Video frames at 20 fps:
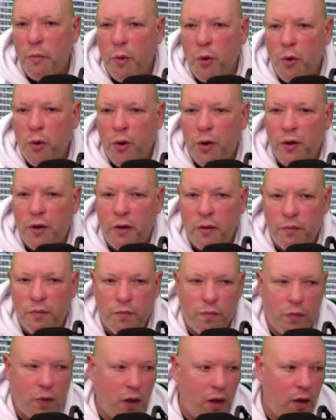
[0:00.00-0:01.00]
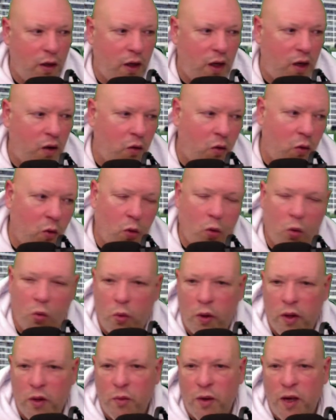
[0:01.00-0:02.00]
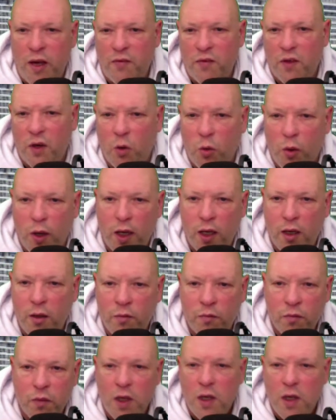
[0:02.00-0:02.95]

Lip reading: board, or whether we have the queen,